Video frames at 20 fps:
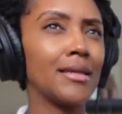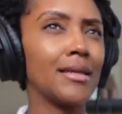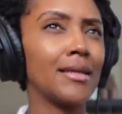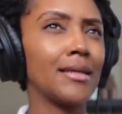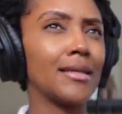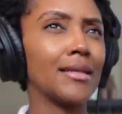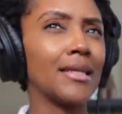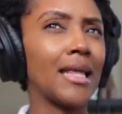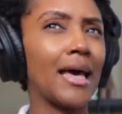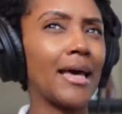
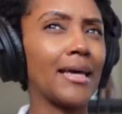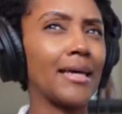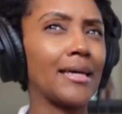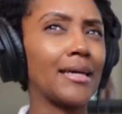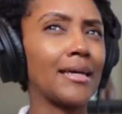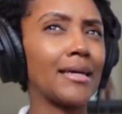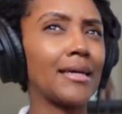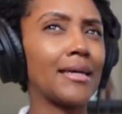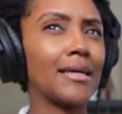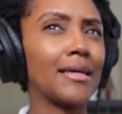like,
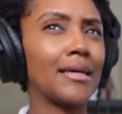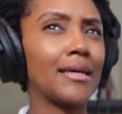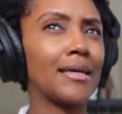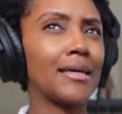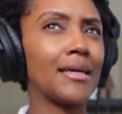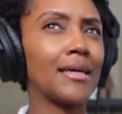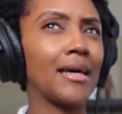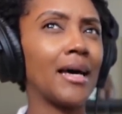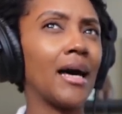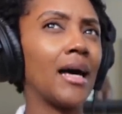
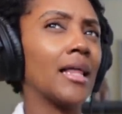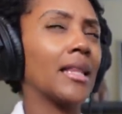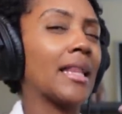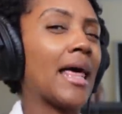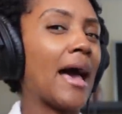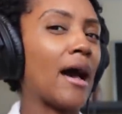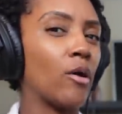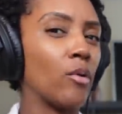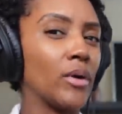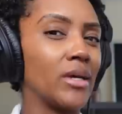
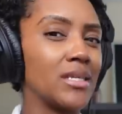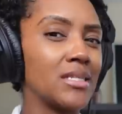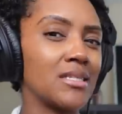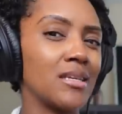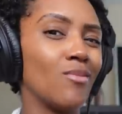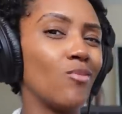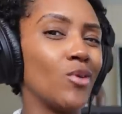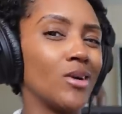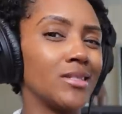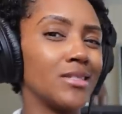allowing
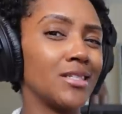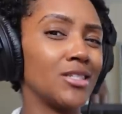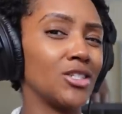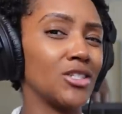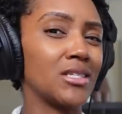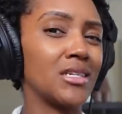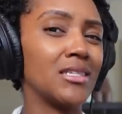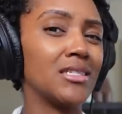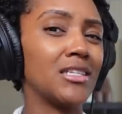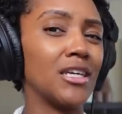someone to just
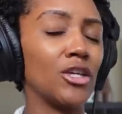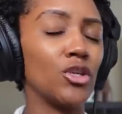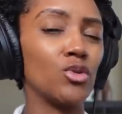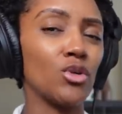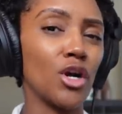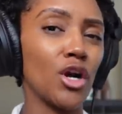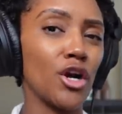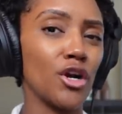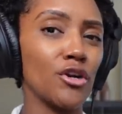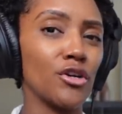continue to
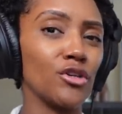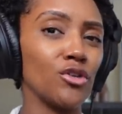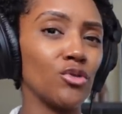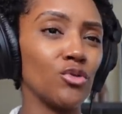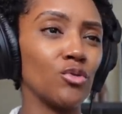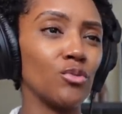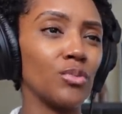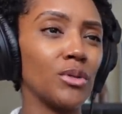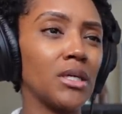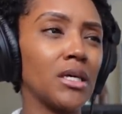hurt
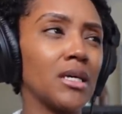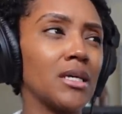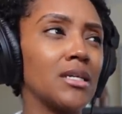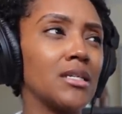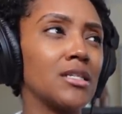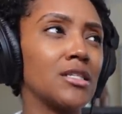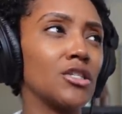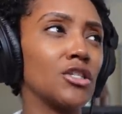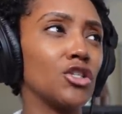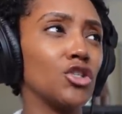you
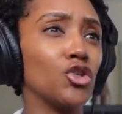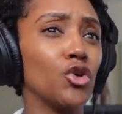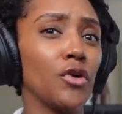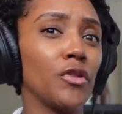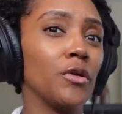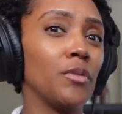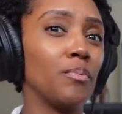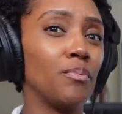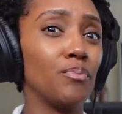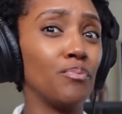because you're
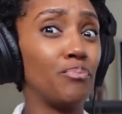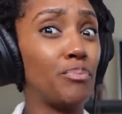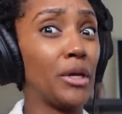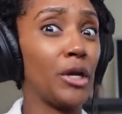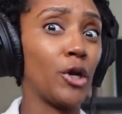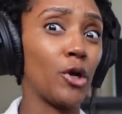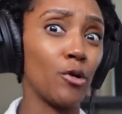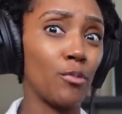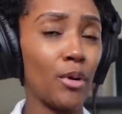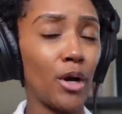the
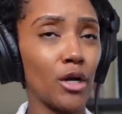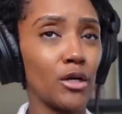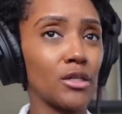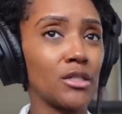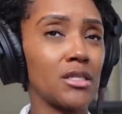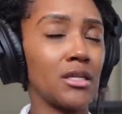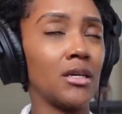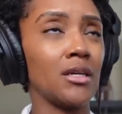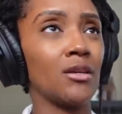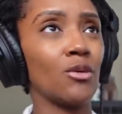bigger
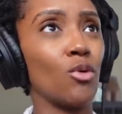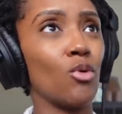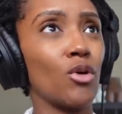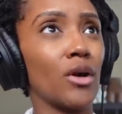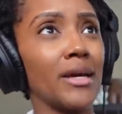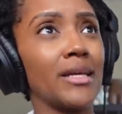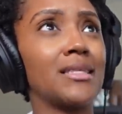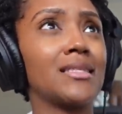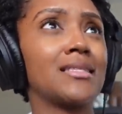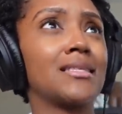person or
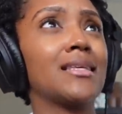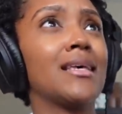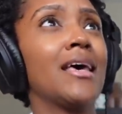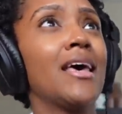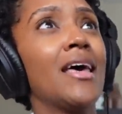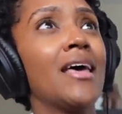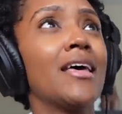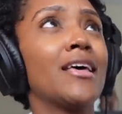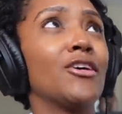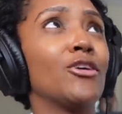it's
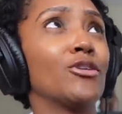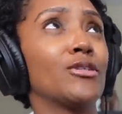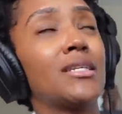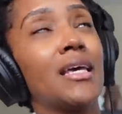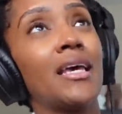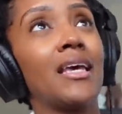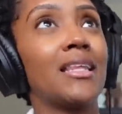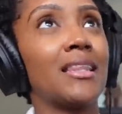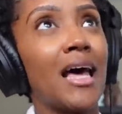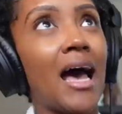you're
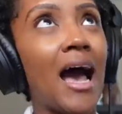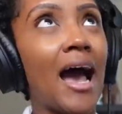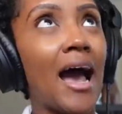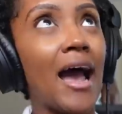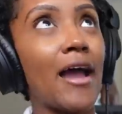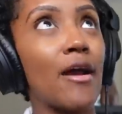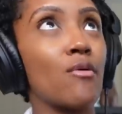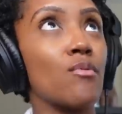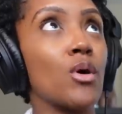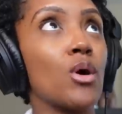taking the
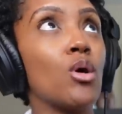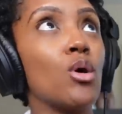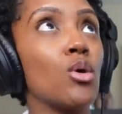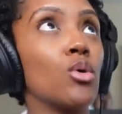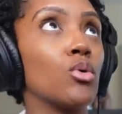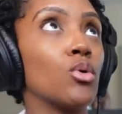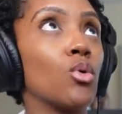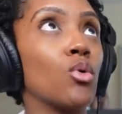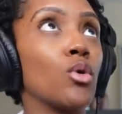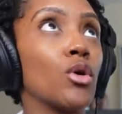high
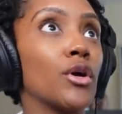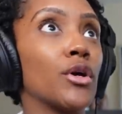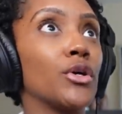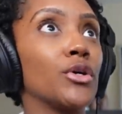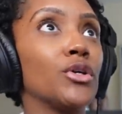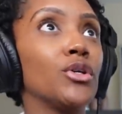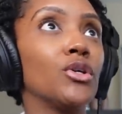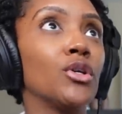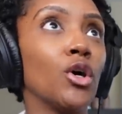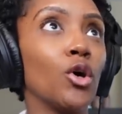road or
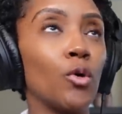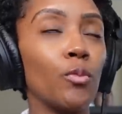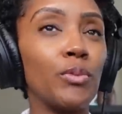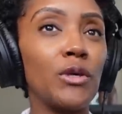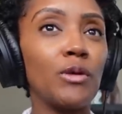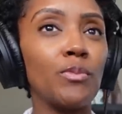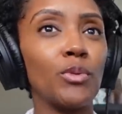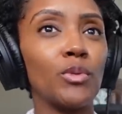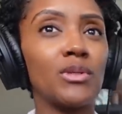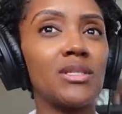you know
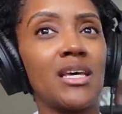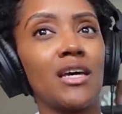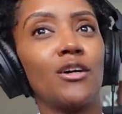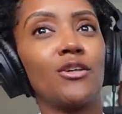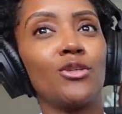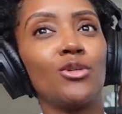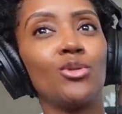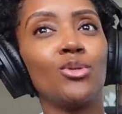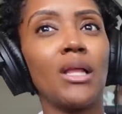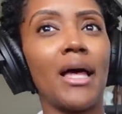people tell
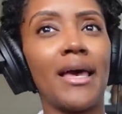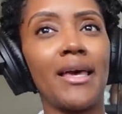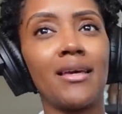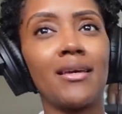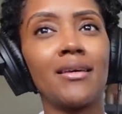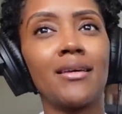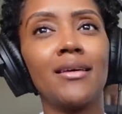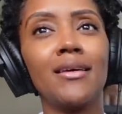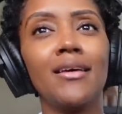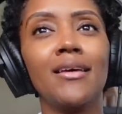you like
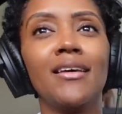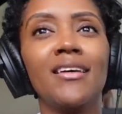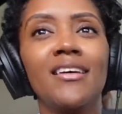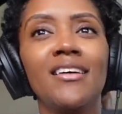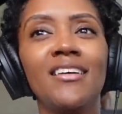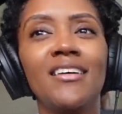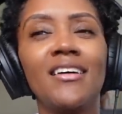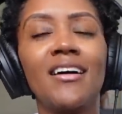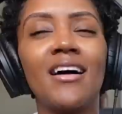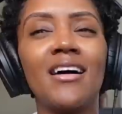
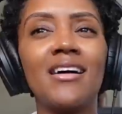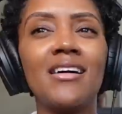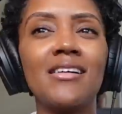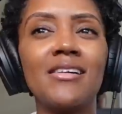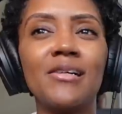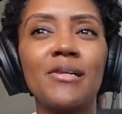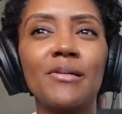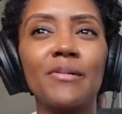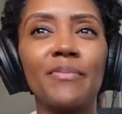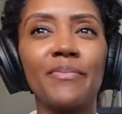
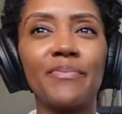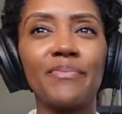um